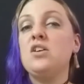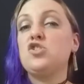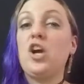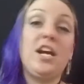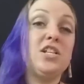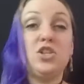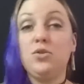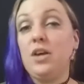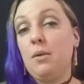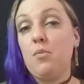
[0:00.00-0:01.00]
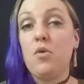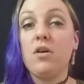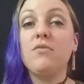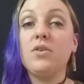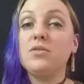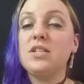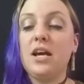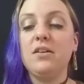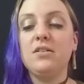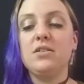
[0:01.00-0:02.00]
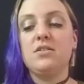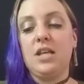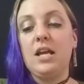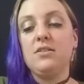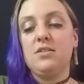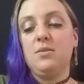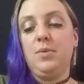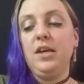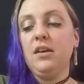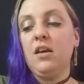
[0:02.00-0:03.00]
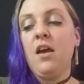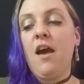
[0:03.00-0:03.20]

trying to get more of those tiles tends to be.